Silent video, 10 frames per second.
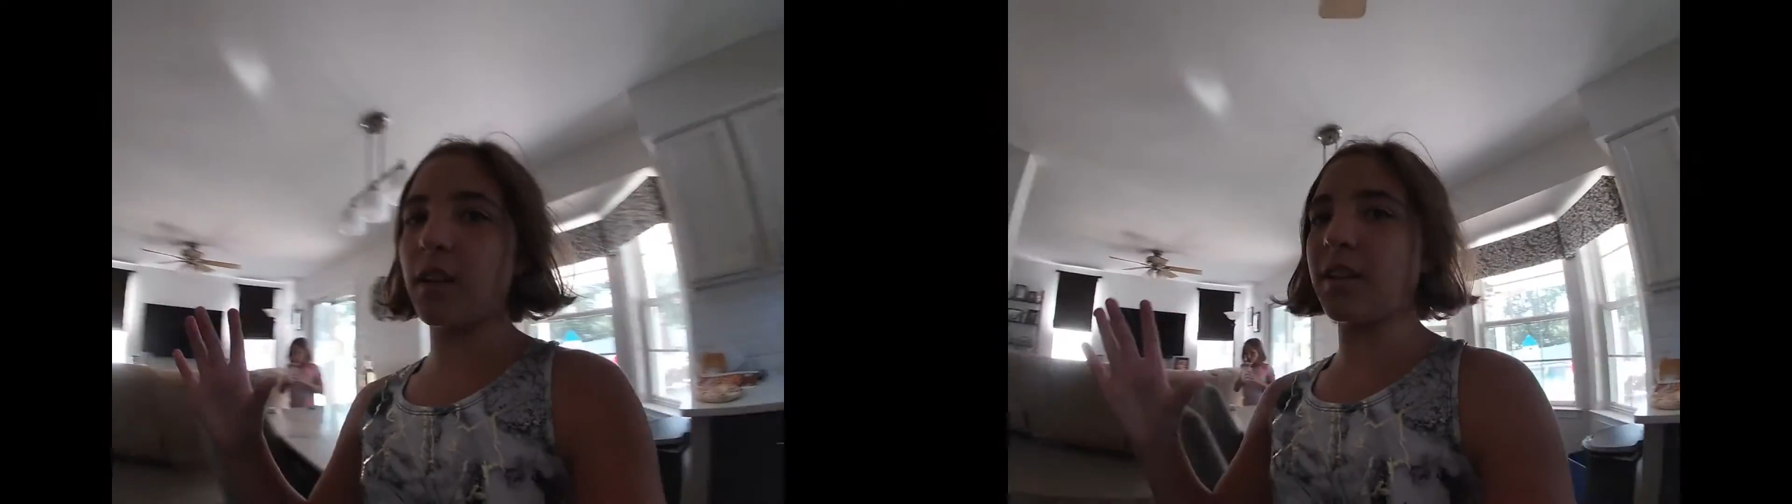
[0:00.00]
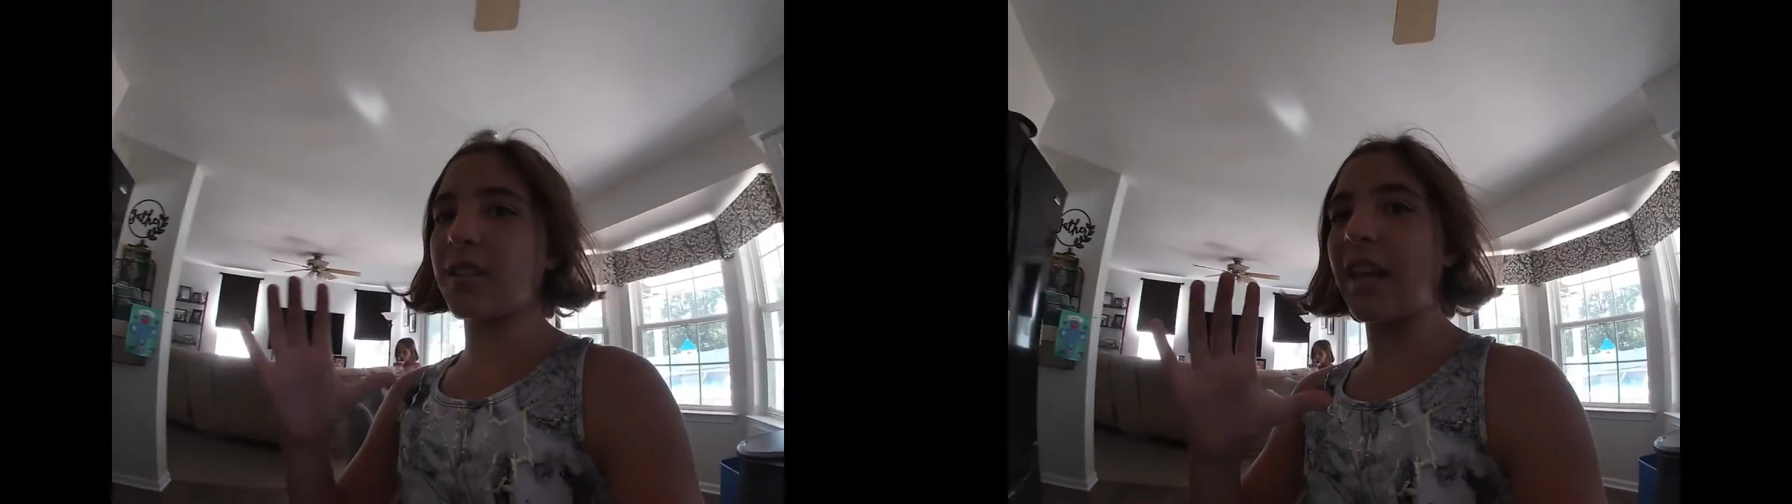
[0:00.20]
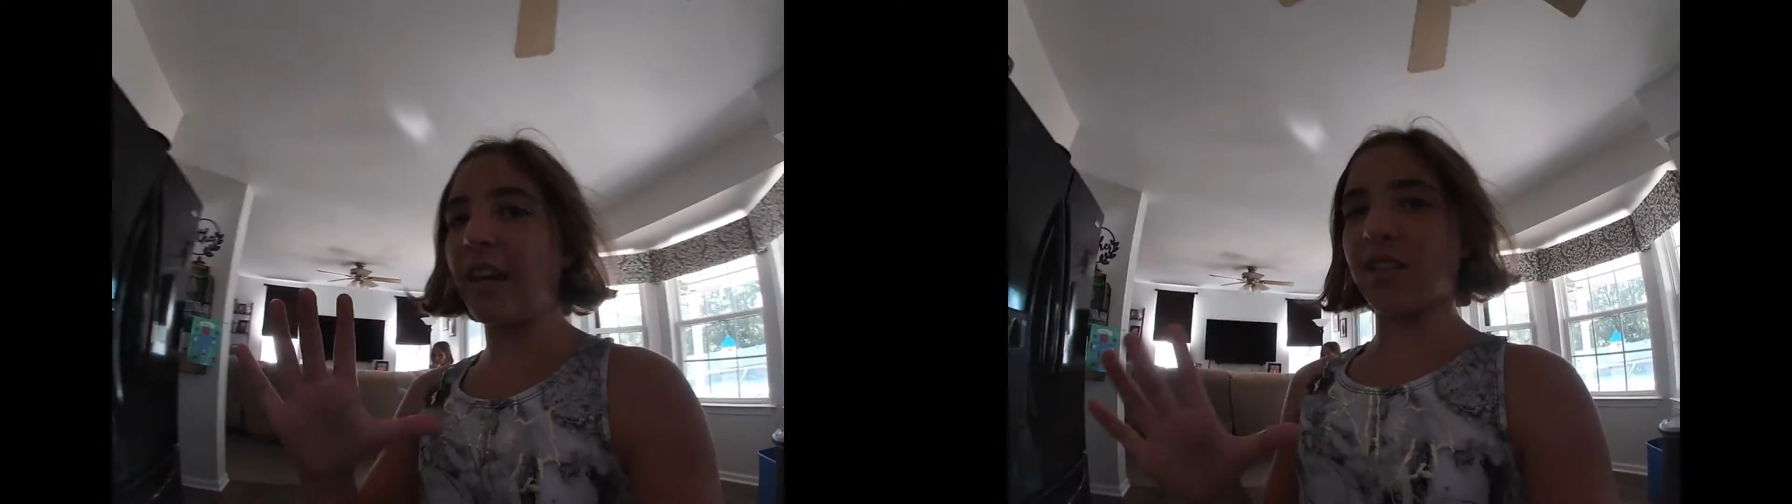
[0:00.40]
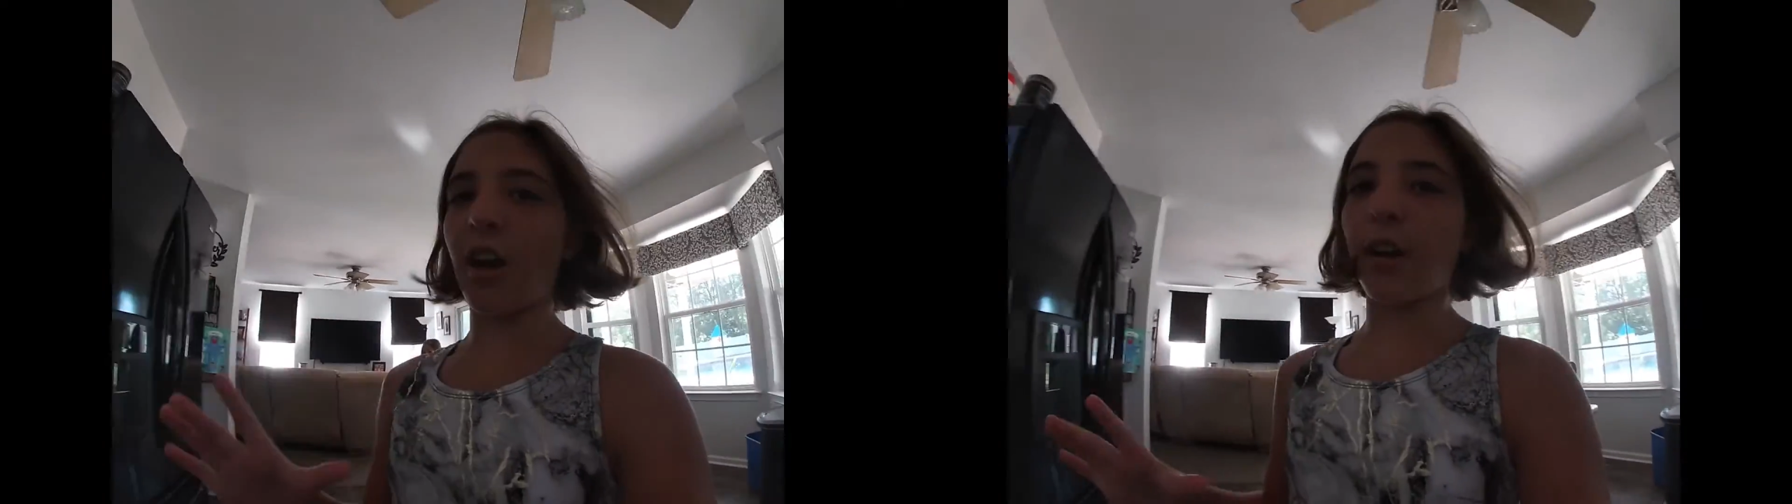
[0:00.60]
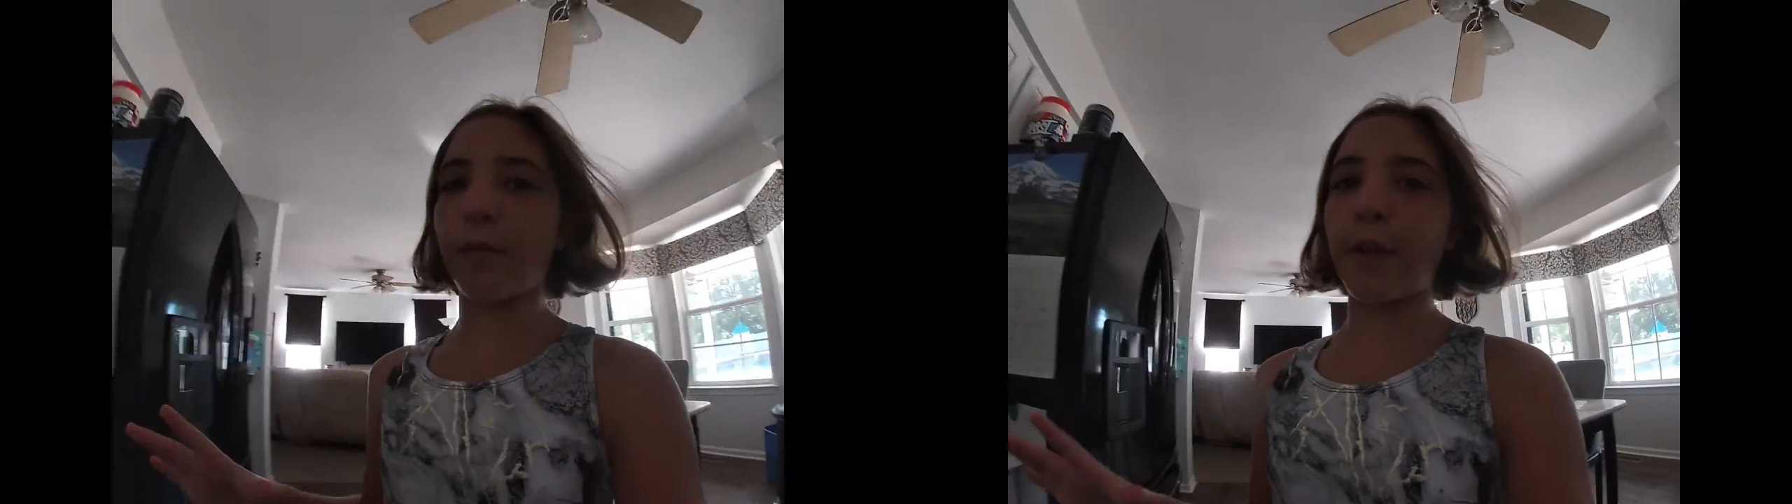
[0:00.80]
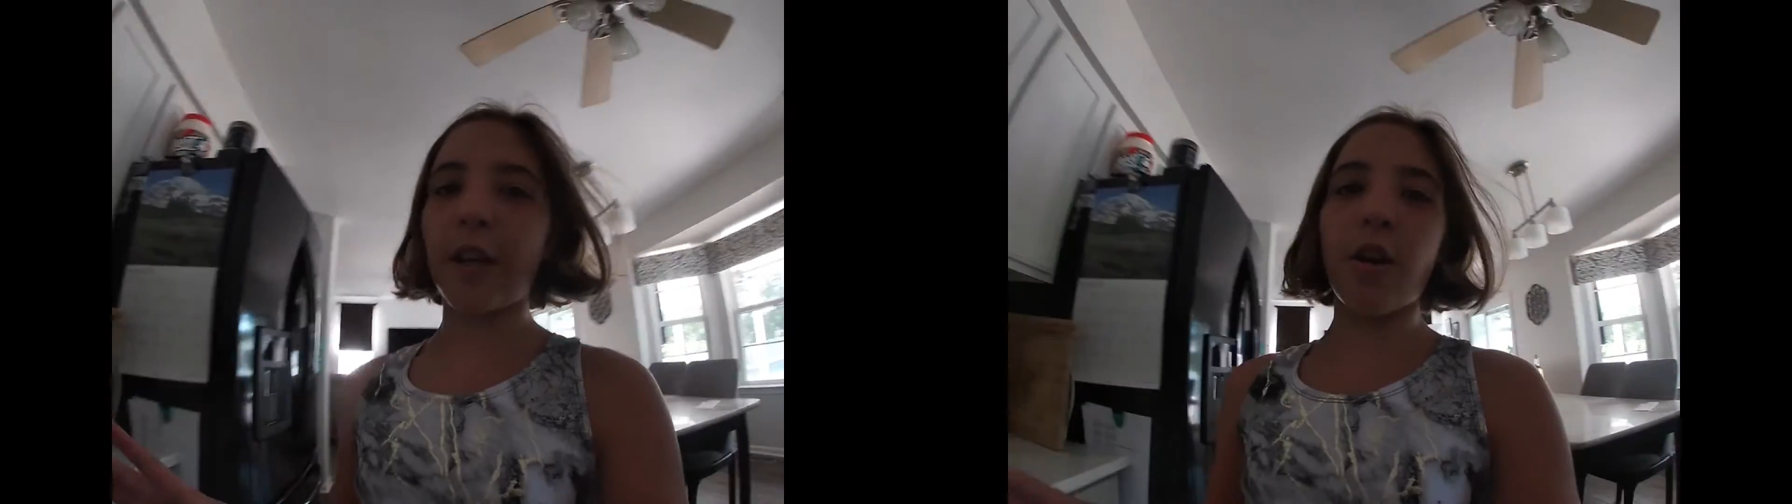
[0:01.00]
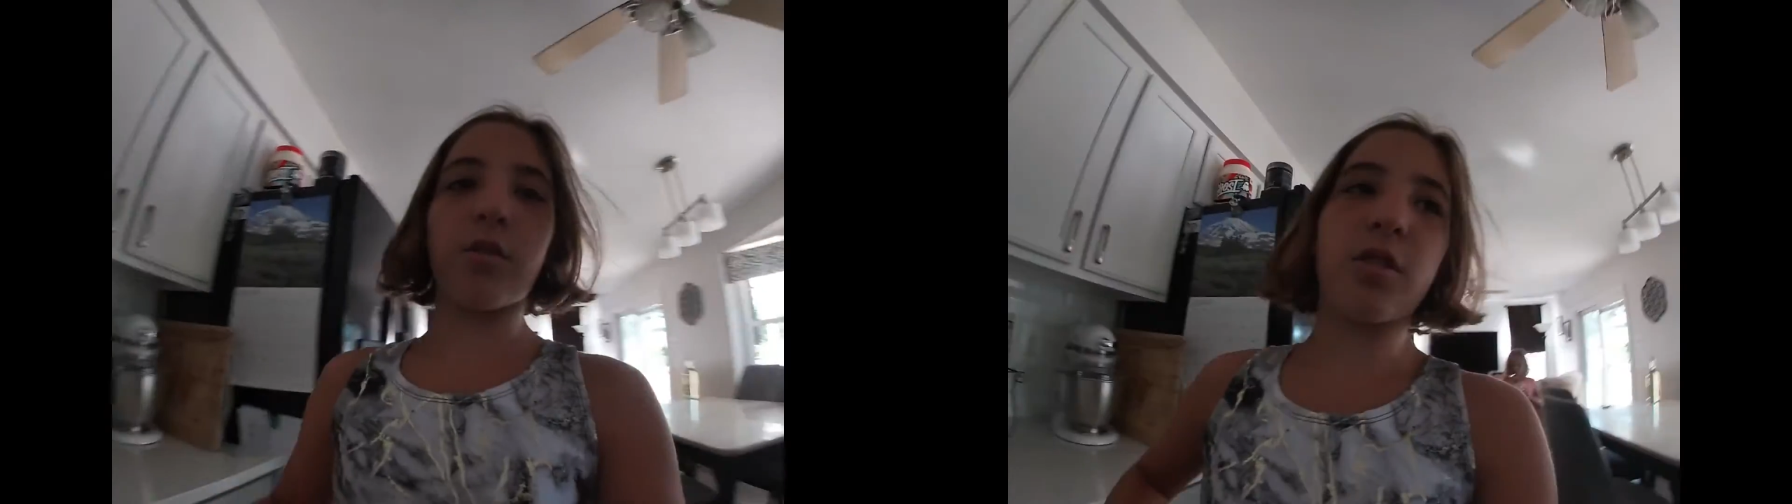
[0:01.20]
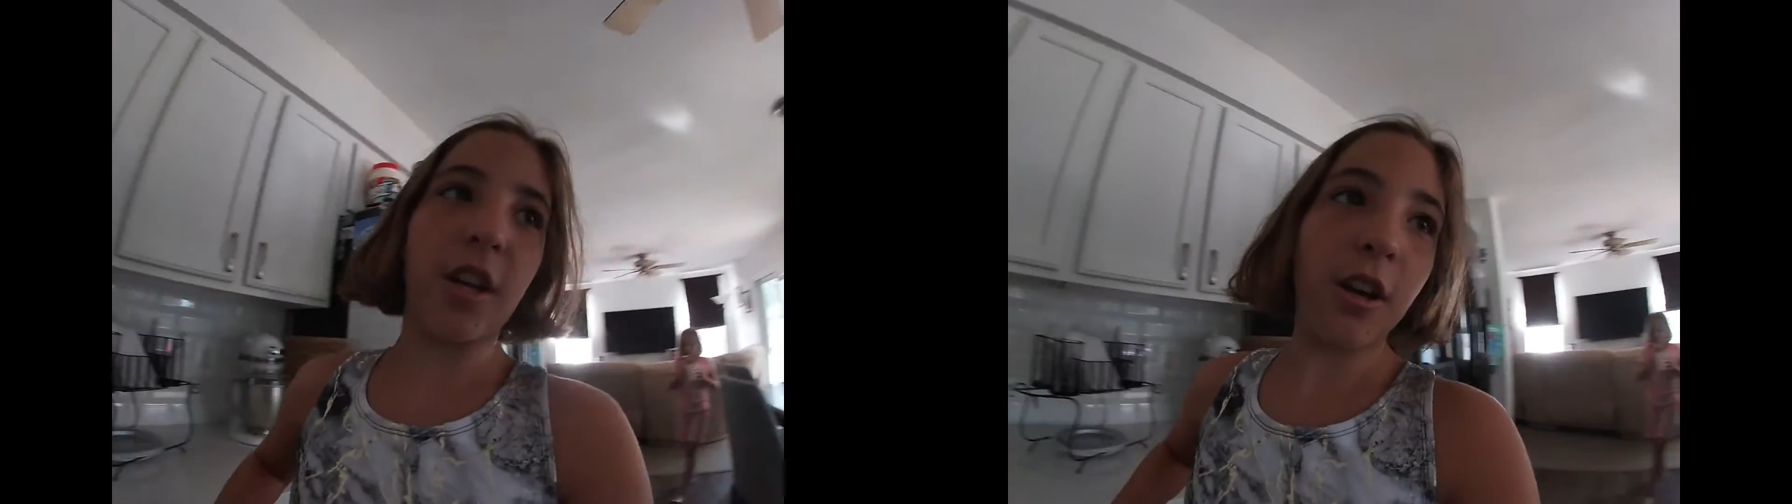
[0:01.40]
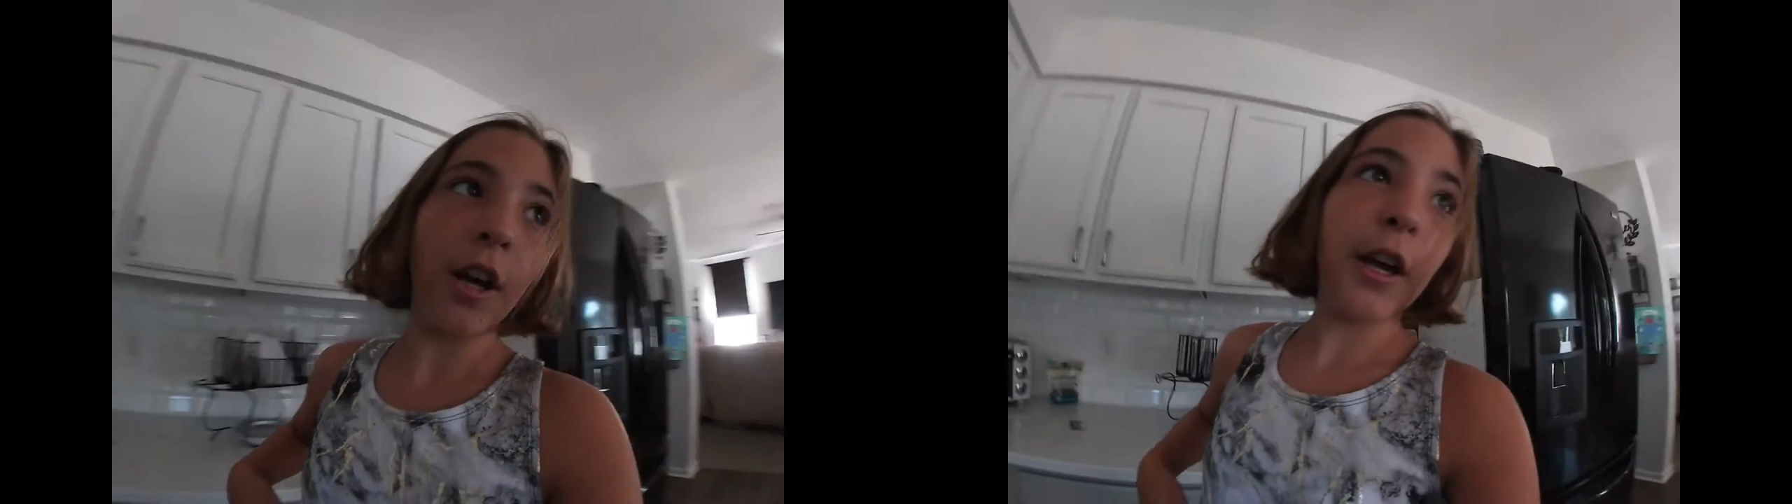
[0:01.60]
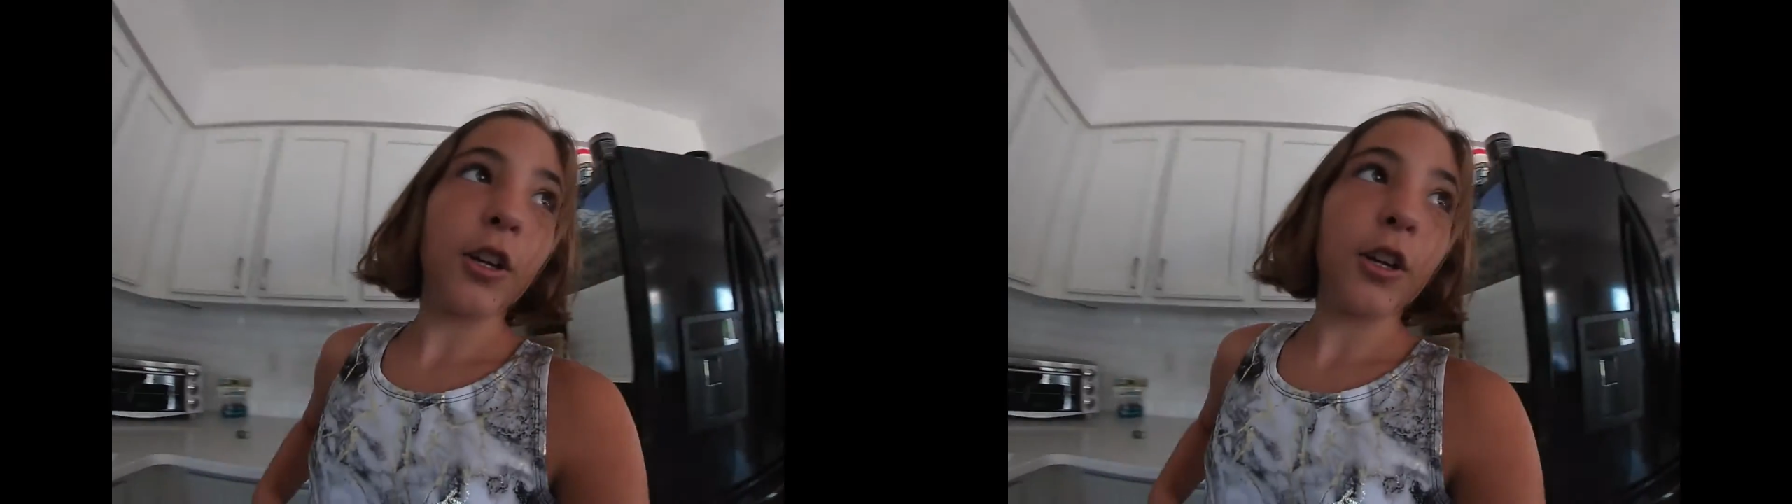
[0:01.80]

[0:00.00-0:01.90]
like TikTok videos, like